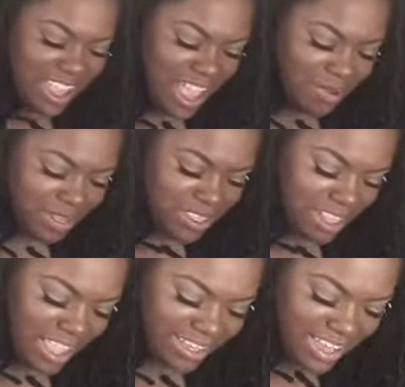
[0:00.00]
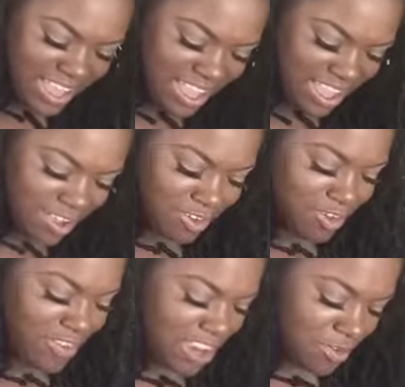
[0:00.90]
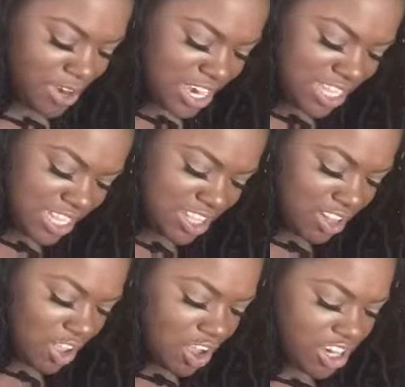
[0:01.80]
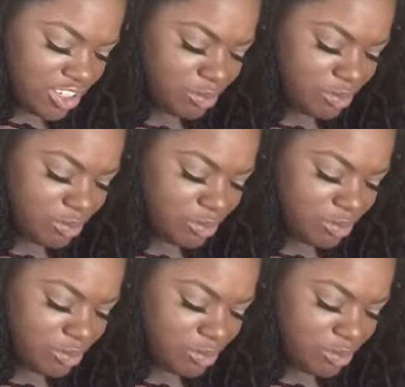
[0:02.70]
I was like, dang, I don't know if I can wear it because it's a large.